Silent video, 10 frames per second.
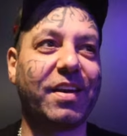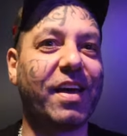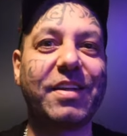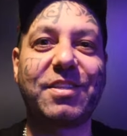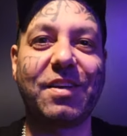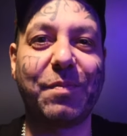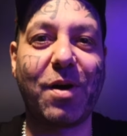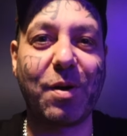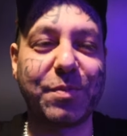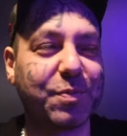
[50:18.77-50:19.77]
Nate's
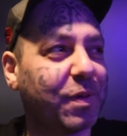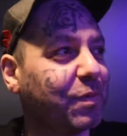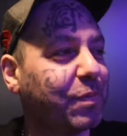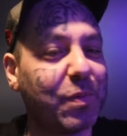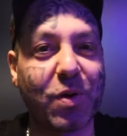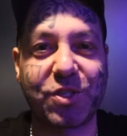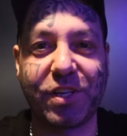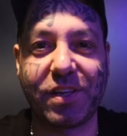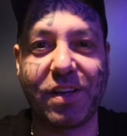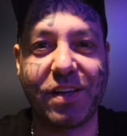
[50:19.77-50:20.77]
mom's been
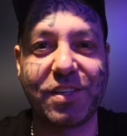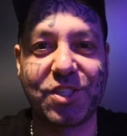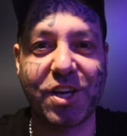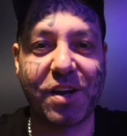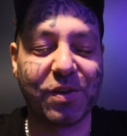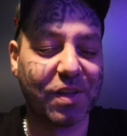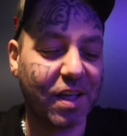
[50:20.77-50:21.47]
watching his channel,